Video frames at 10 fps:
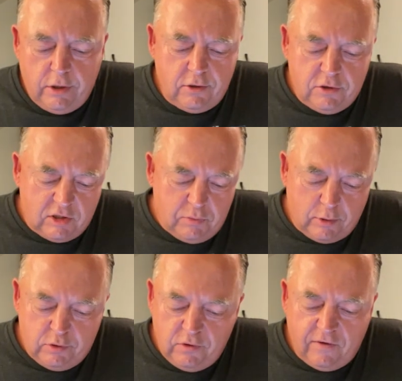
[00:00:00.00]
or
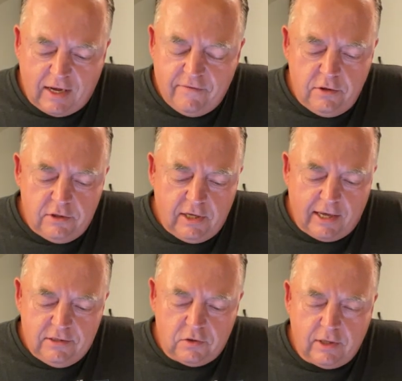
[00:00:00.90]
6.25 in this
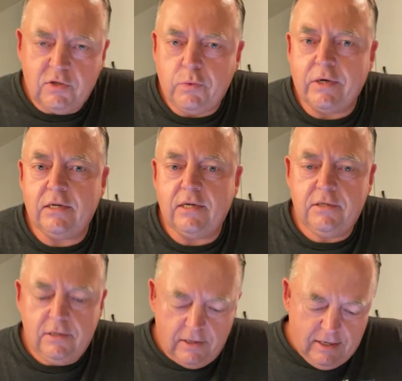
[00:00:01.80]
case, so that's what it
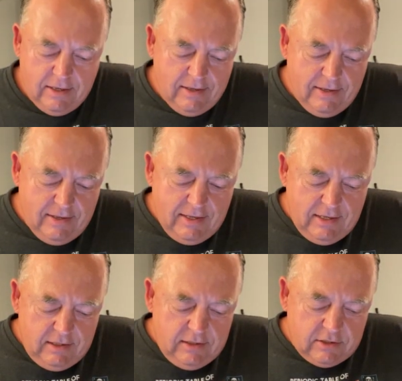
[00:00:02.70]
is?
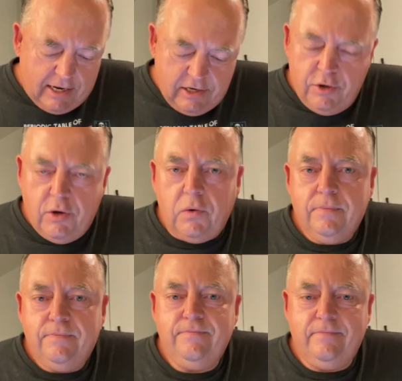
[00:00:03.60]
So how do you know?
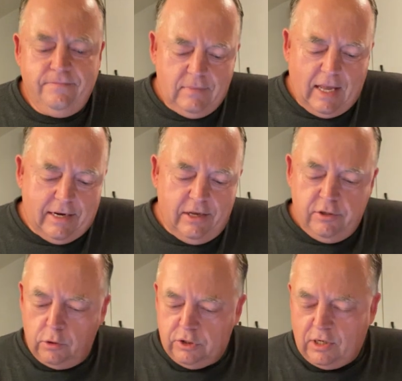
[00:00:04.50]
How do you
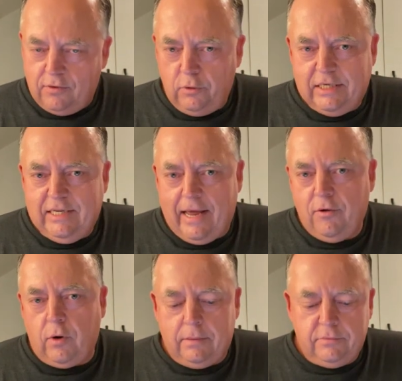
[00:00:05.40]
know it's not really 10
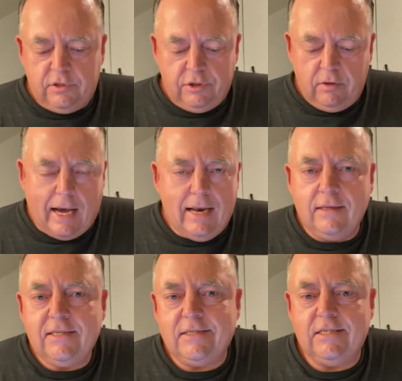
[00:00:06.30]
grams and your
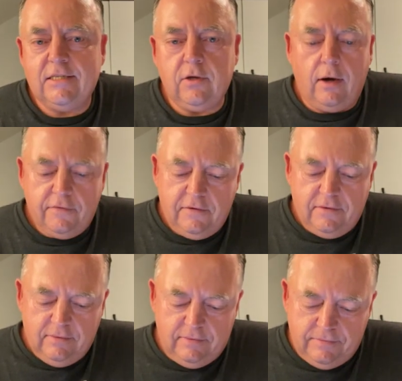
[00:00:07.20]
balance is just off?
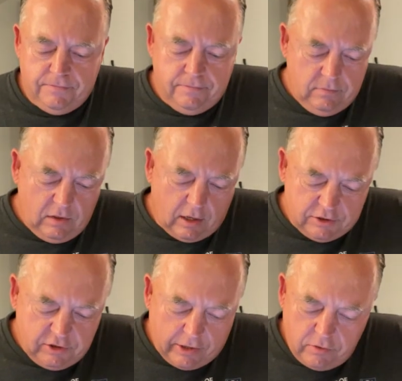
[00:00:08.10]

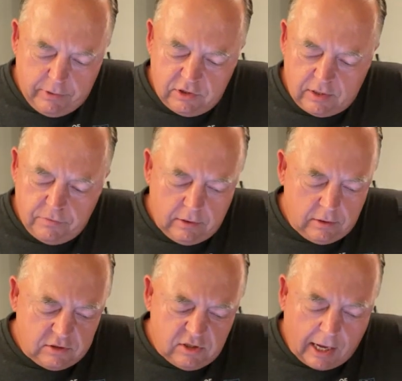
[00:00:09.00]
So that would be something
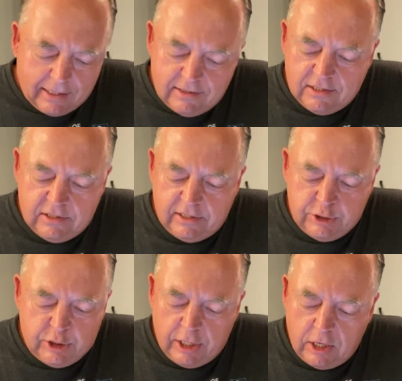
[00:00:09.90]
a scientist,
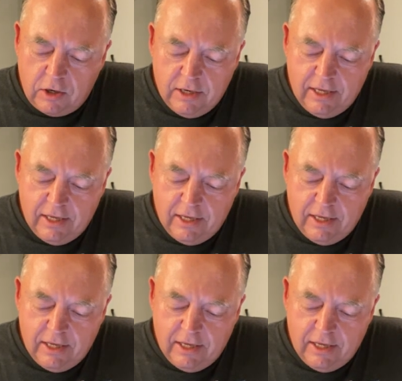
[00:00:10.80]
engineer,